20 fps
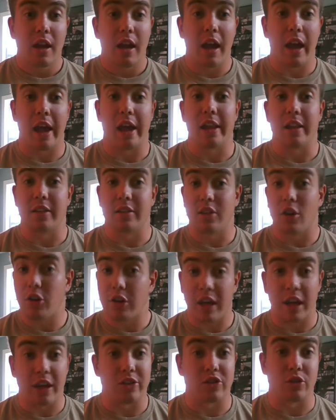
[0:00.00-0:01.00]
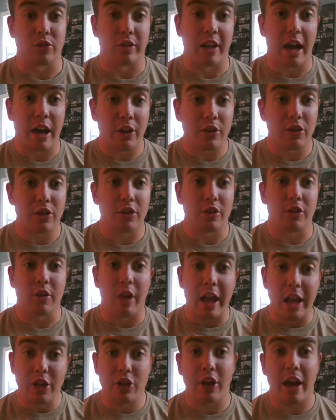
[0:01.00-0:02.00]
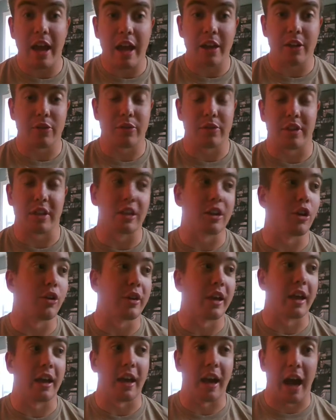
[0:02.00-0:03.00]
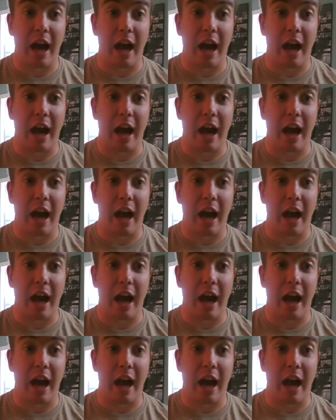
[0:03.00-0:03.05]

and okay, so now in your head you're thinking, okay,